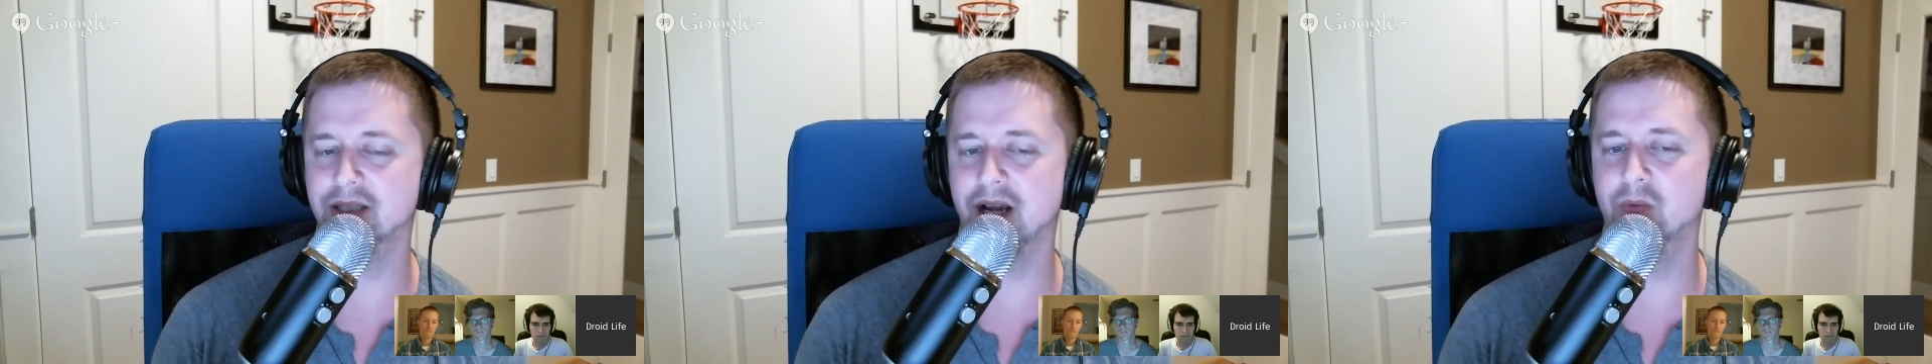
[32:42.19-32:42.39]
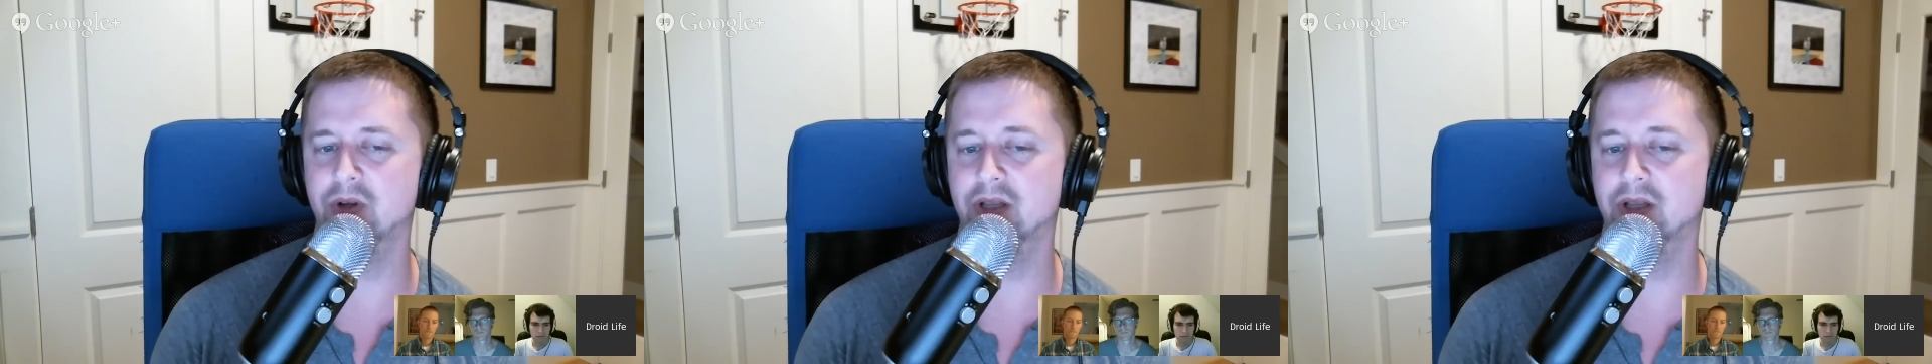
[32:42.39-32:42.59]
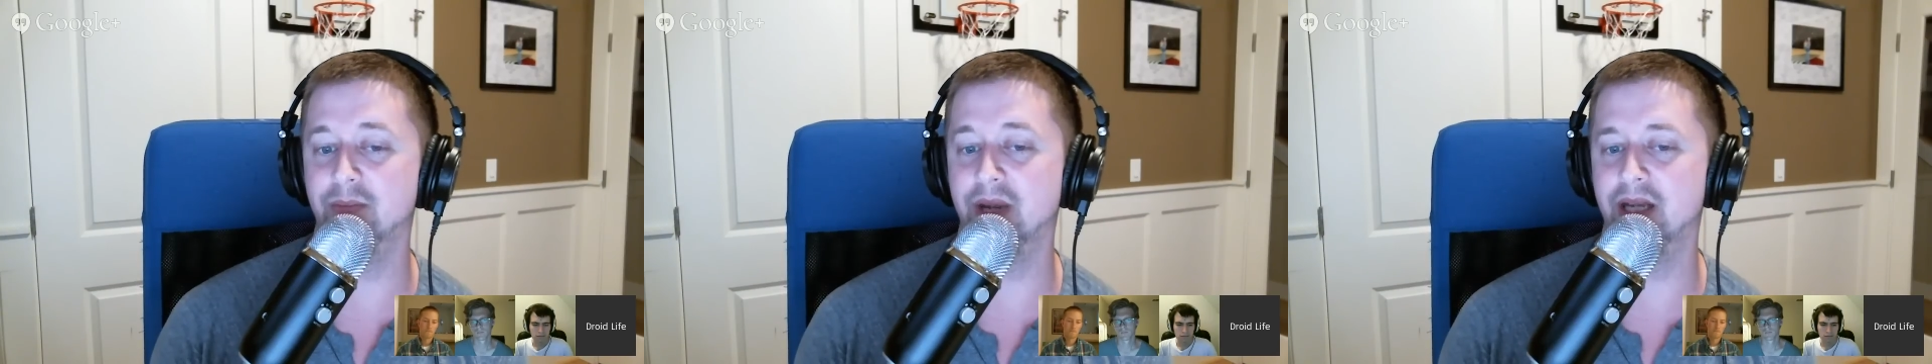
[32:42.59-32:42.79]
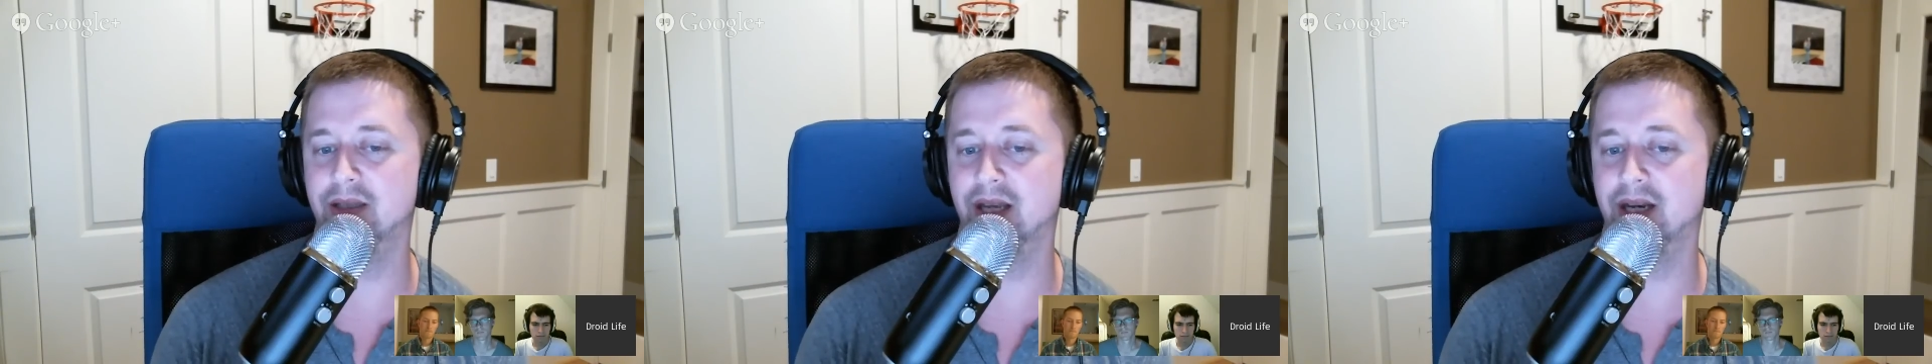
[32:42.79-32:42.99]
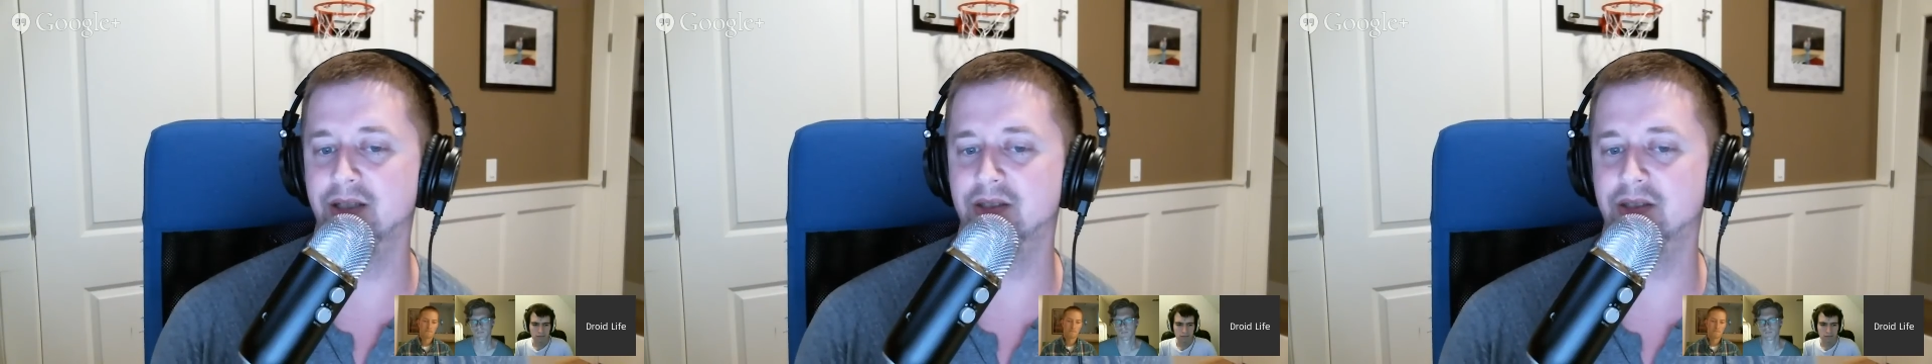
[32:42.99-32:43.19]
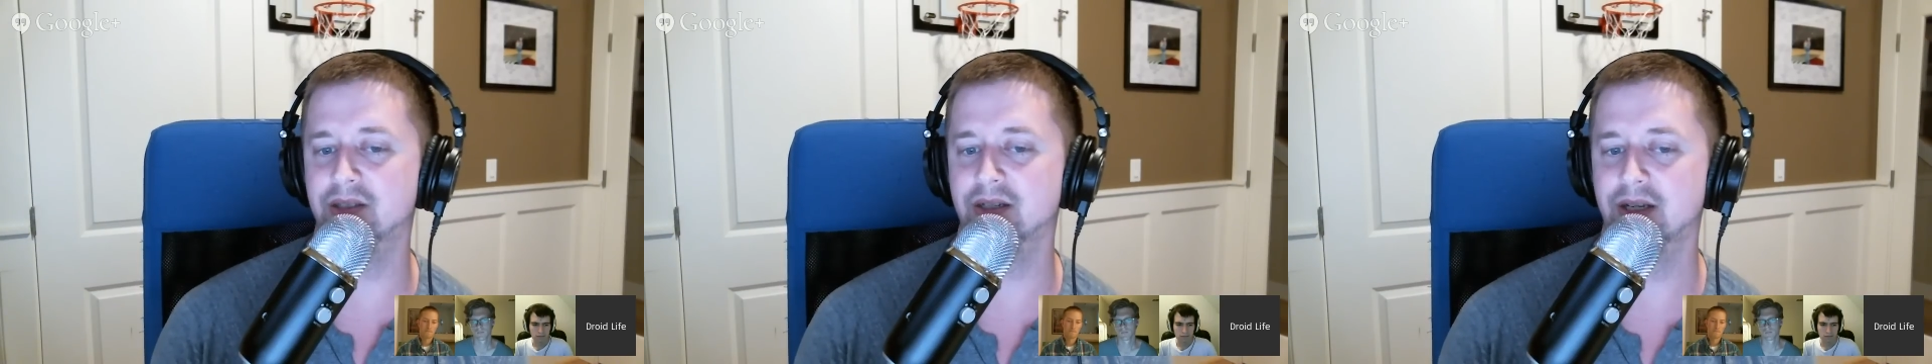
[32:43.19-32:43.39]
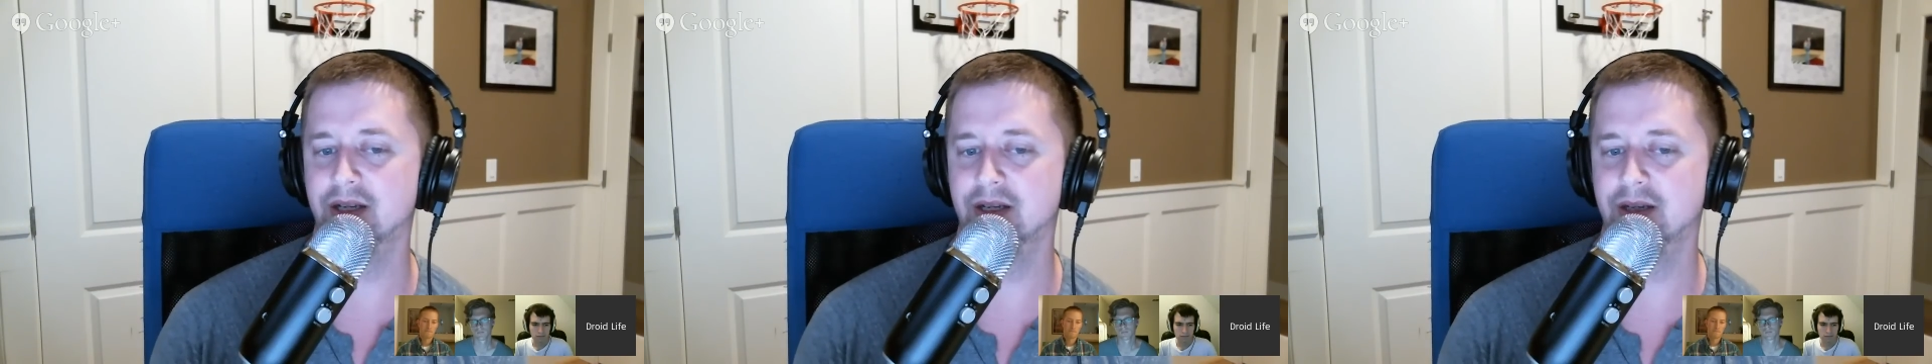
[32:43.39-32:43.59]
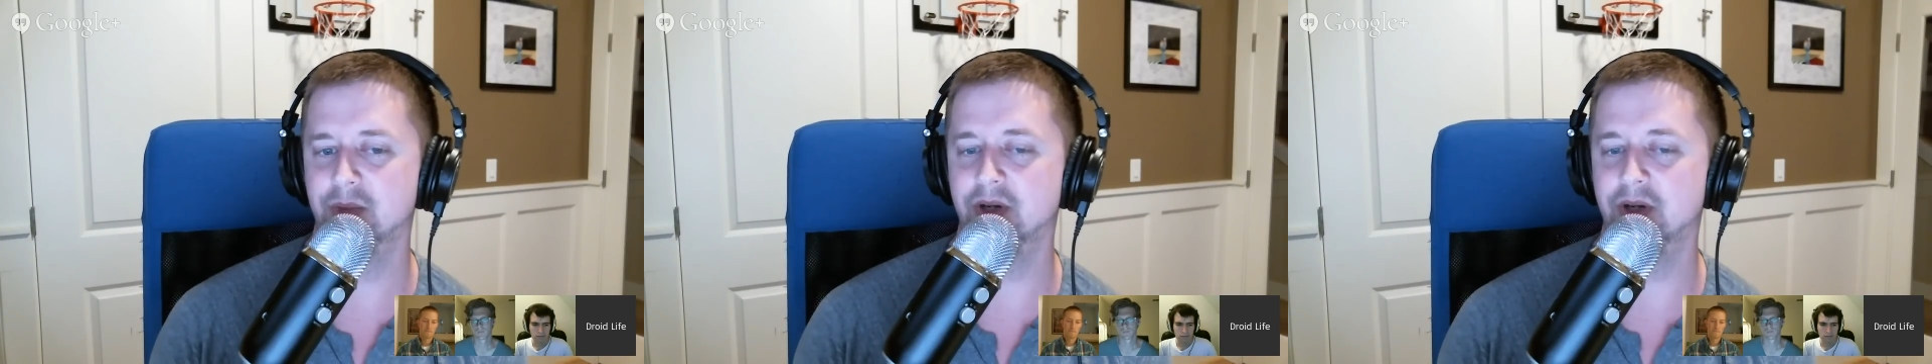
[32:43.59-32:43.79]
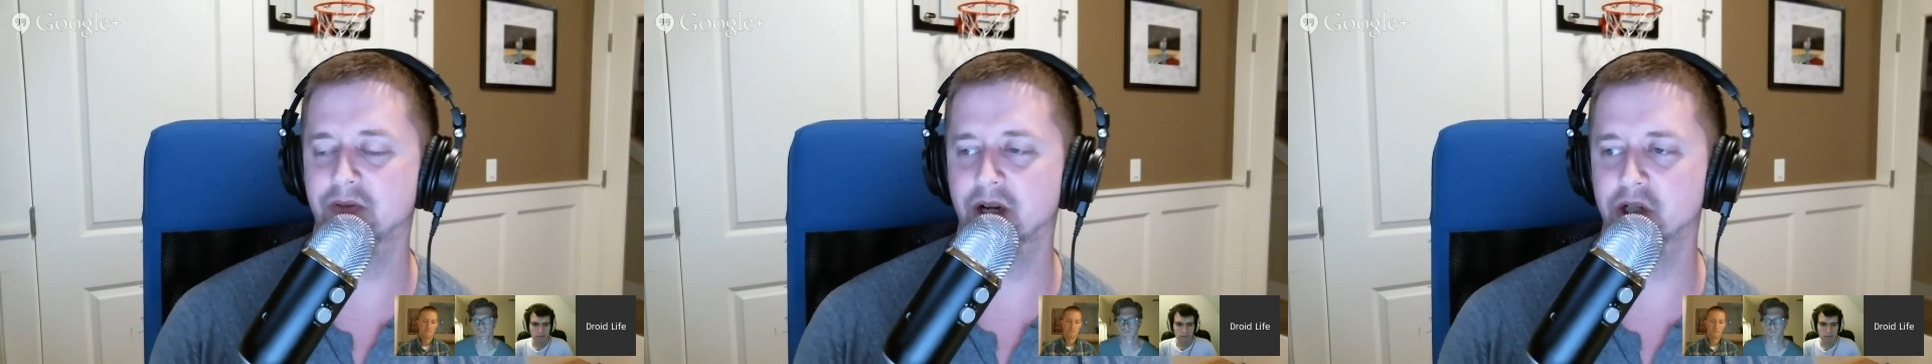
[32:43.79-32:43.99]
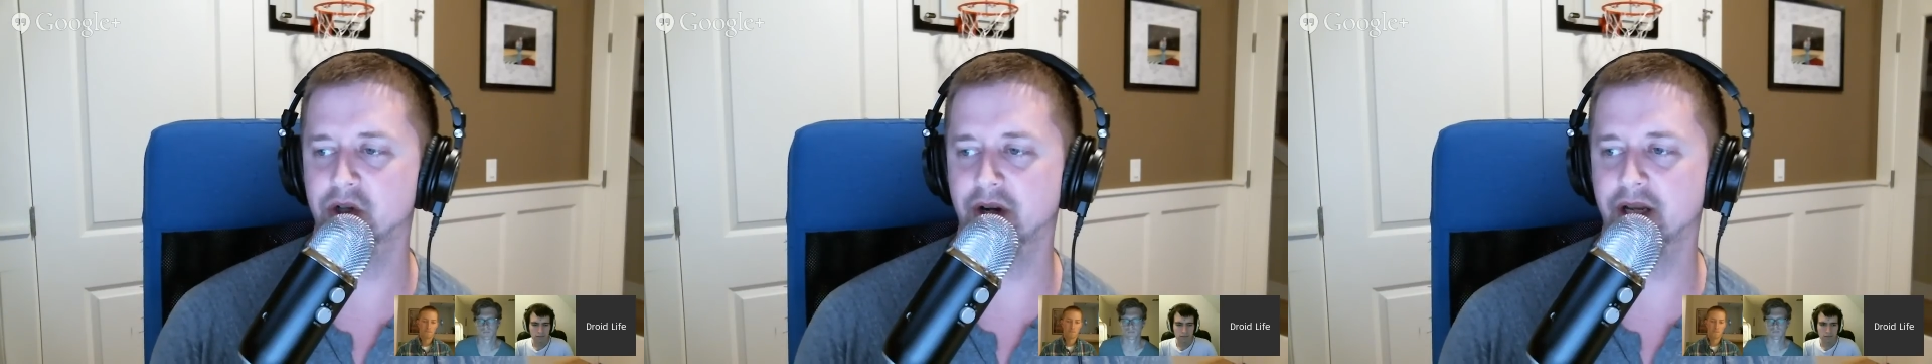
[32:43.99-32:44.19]
I will admit that it's been
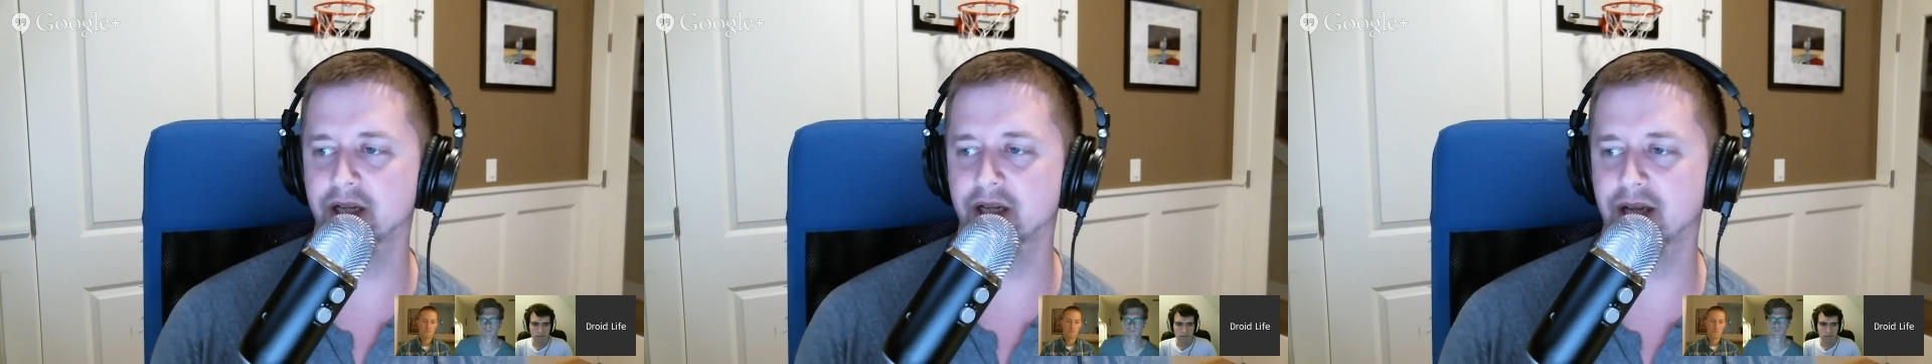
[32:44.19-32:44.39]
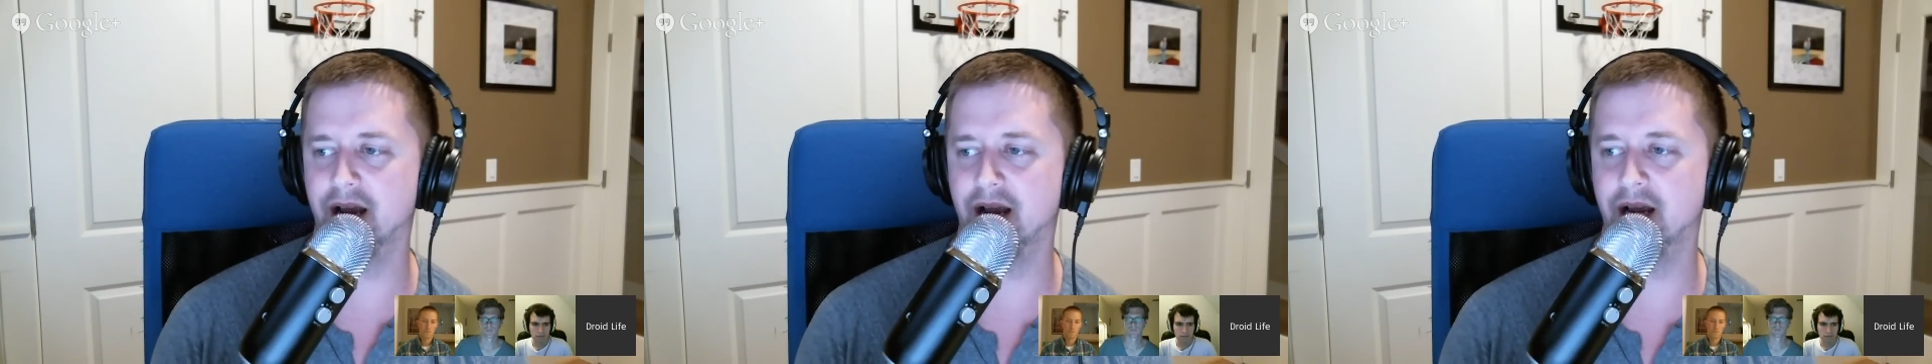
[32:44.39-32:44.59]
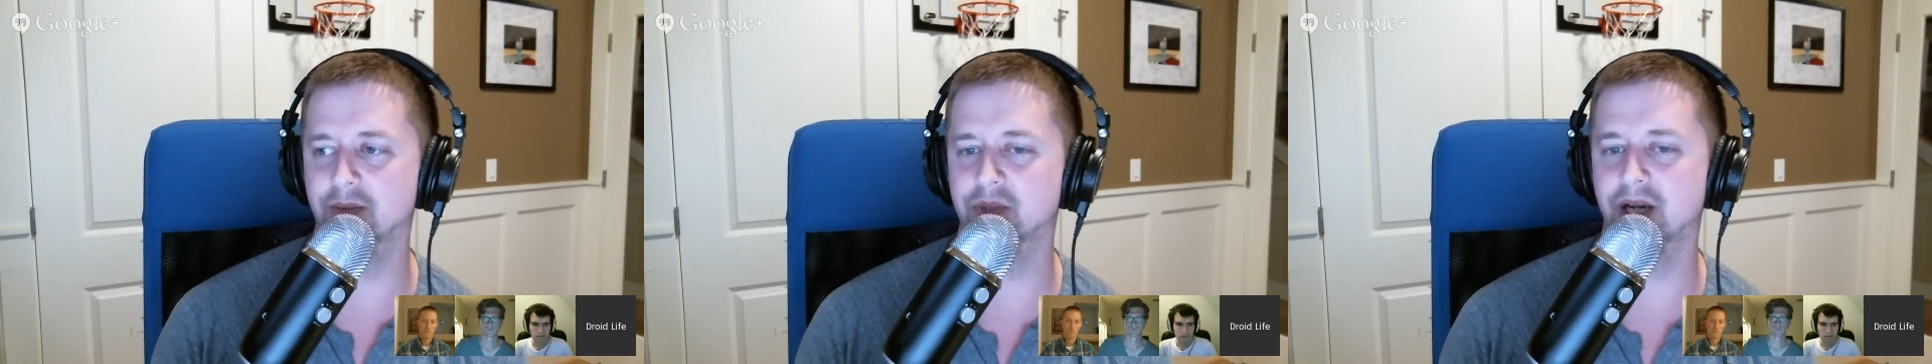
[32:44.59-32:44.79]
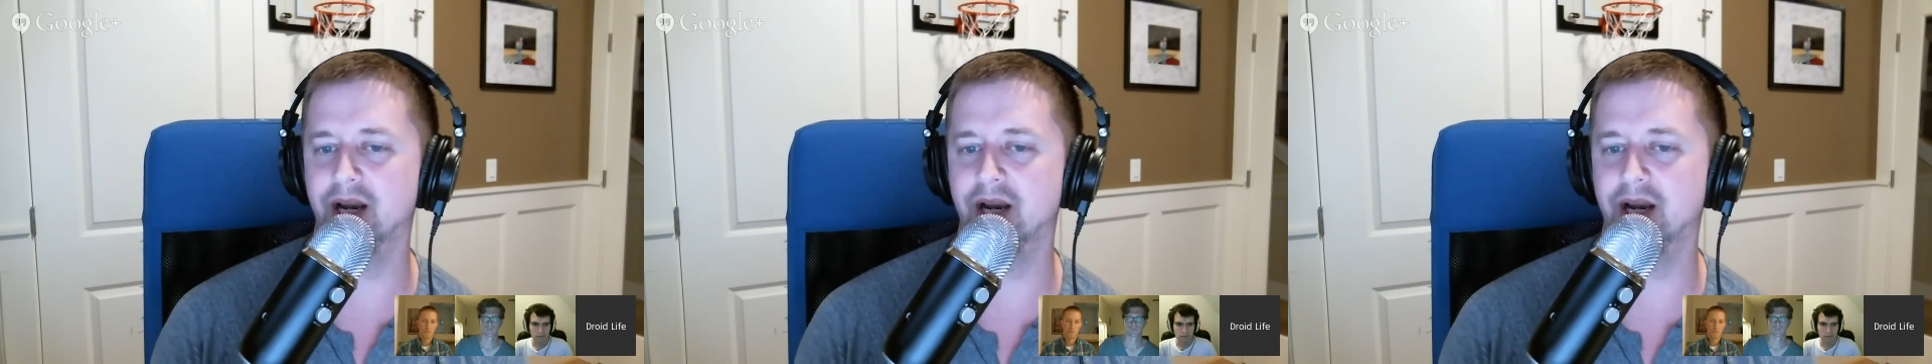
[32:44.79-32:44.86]
frustrating at times,